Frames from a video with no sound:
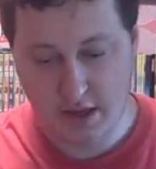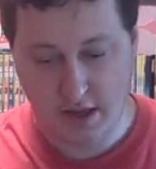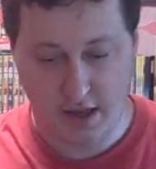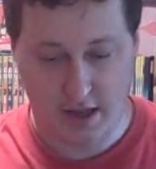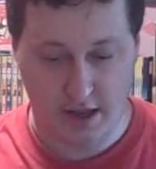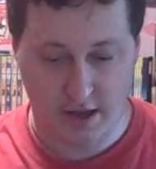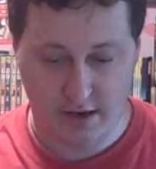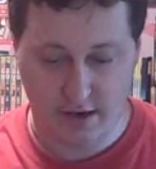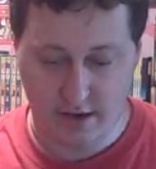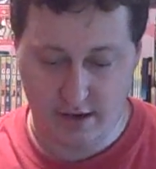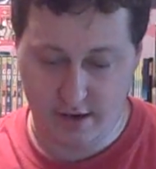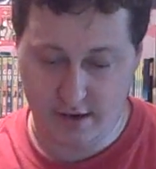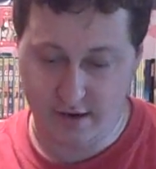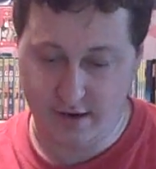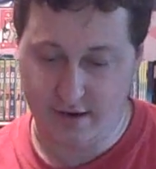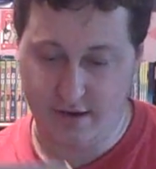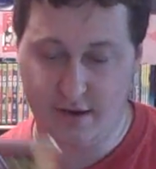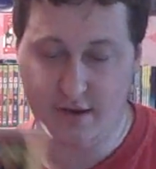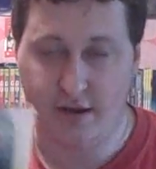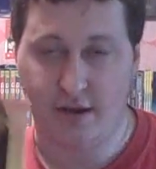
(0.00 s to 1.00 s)
And
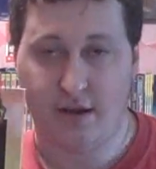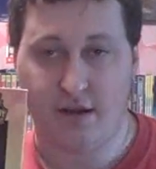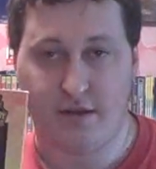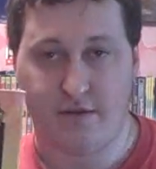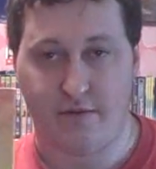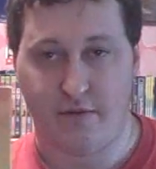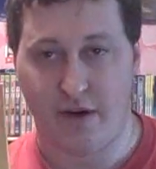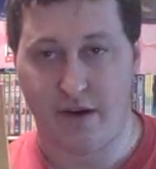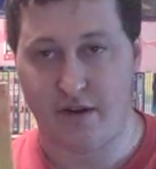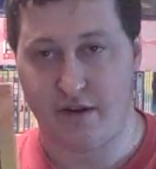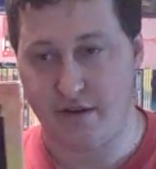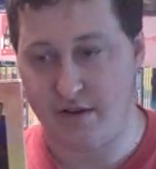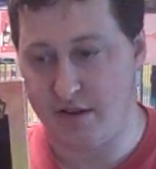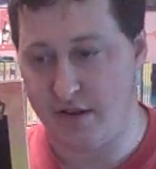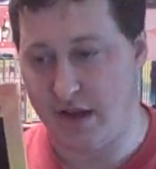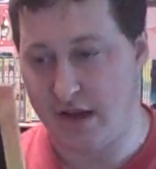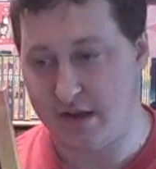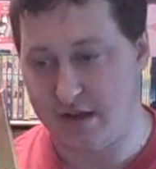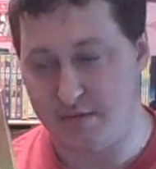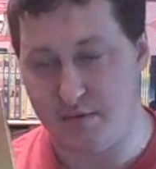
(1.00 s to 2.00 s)
finally,
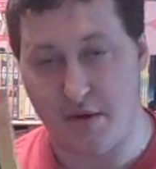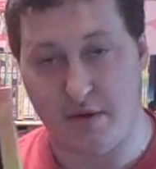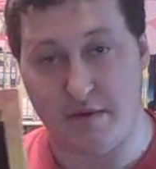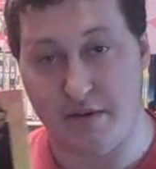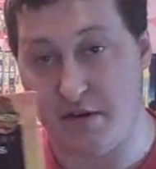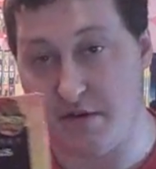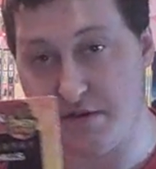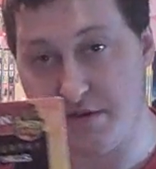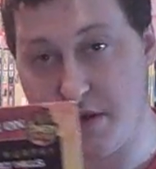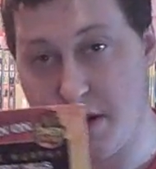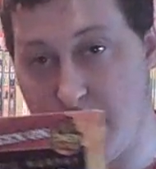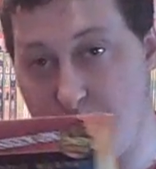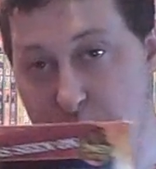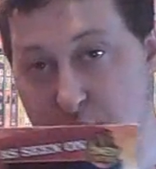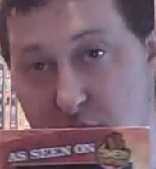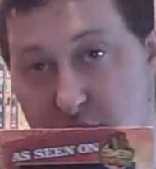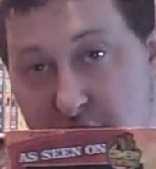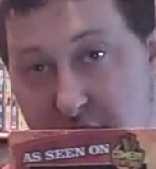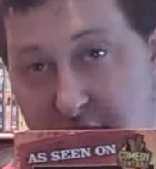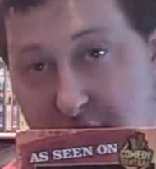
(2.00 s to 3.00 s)
the last Beverly Hills
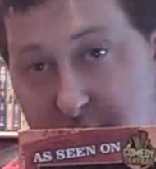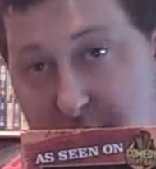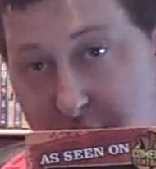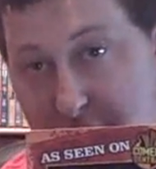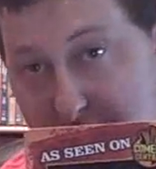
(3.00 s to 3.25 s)
Cop movie,